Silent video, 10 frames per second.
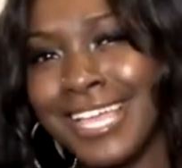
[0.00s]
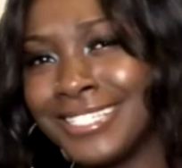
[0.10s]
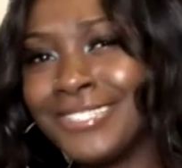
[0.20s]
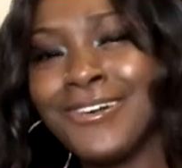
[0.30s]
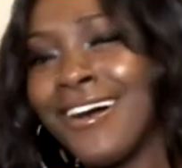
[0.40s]

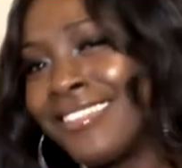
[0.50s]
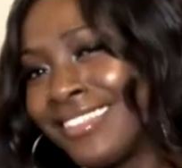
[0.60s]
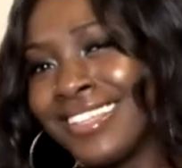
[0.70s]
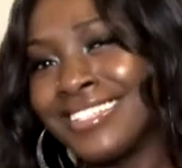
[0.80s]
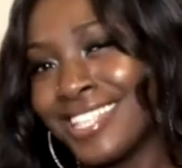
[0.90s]
and do all
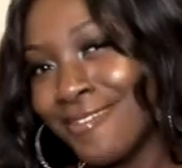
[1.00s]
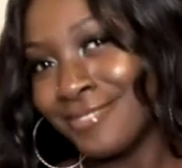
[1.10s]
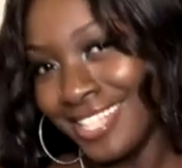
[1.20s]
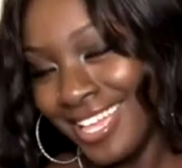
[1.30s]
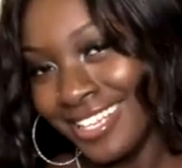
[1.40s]
the things that
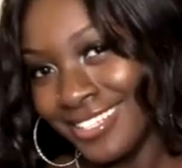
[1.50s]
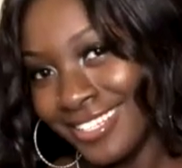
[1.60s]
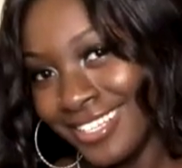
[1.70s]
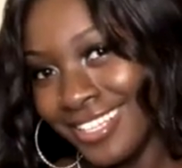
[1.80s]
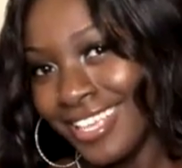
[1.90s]
I'm saying,
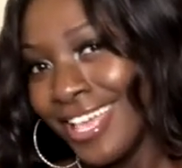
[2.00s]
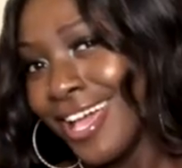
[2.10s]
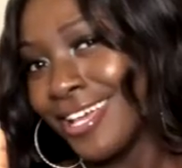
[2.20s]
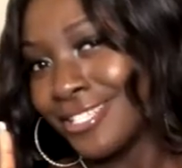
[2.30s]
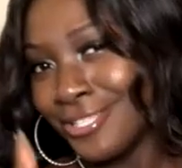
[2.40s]

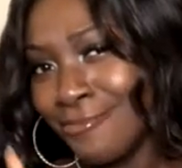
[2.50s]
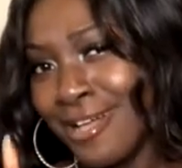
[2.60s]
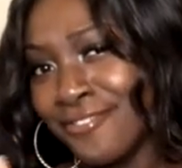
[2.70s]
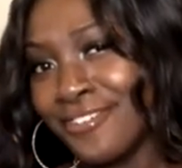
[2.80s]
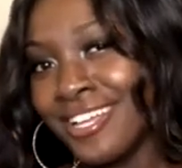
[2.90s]
you,
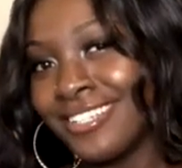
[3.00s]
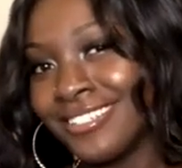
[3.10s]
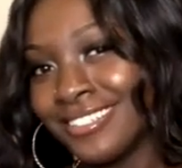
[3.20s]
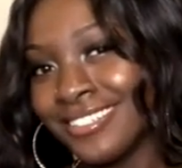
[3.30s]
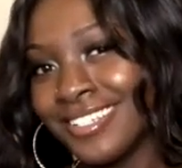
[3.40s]
my friend,
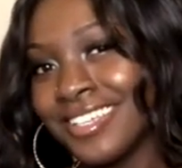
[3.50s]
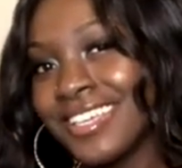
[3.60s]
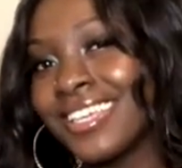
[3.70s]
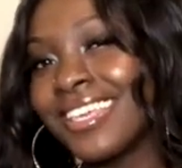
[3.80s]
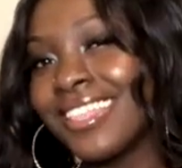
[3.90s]

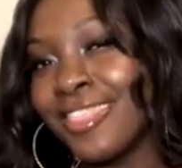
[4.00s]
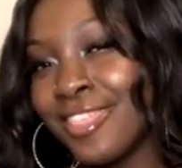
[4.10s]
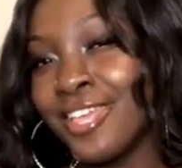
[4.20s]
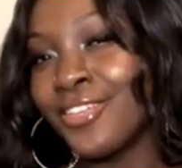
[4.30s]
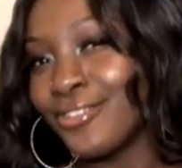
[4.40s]
can
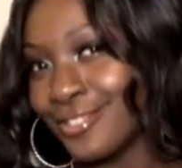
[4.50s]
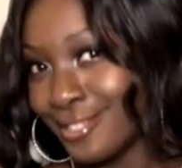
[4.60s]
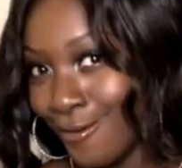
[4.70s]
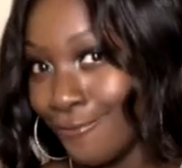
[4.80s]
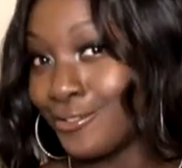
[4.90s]
thank
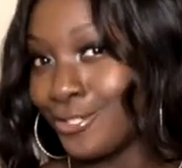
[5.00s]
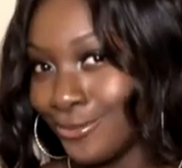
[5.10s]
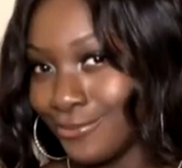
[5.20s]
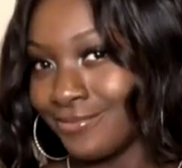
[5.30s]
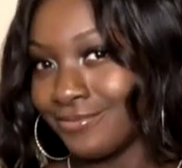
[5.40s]
yourself too.